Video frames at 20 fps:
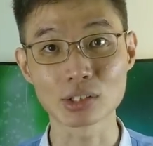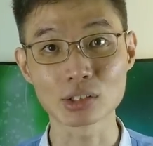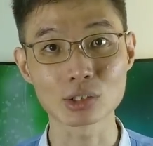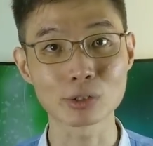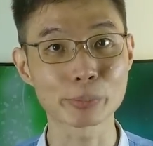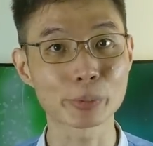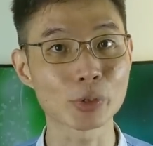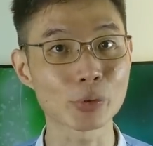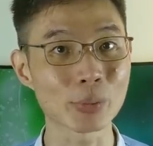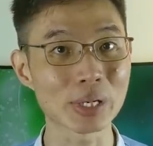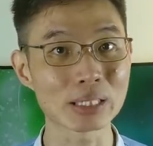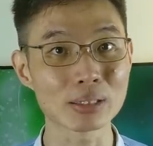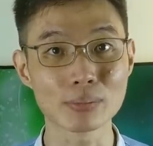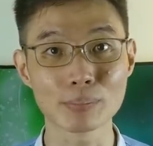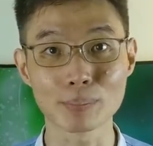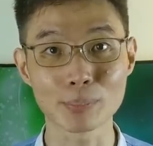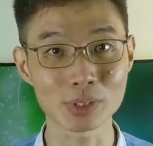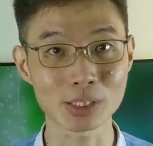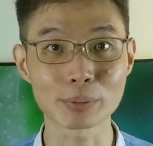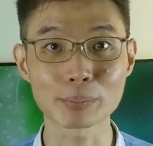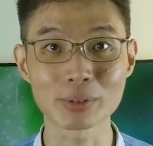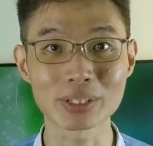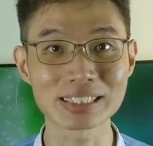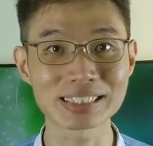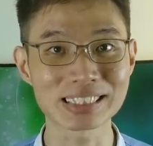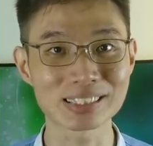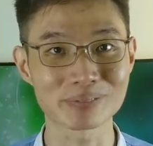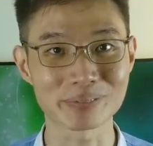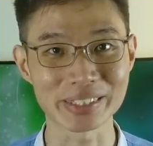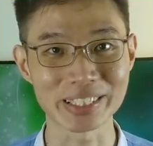to prevent
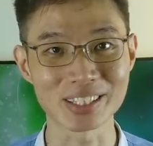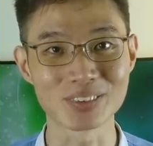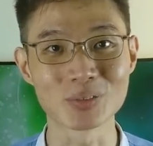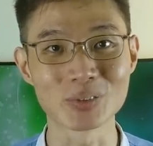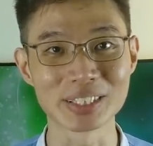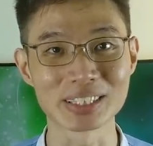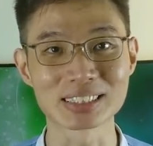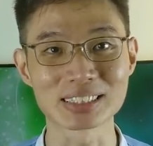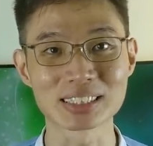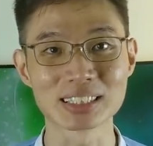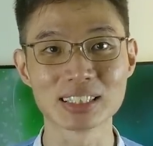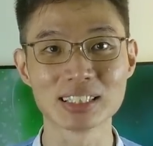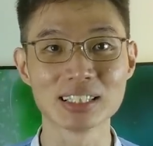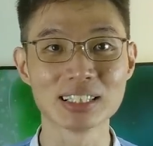monopolistic behaviors.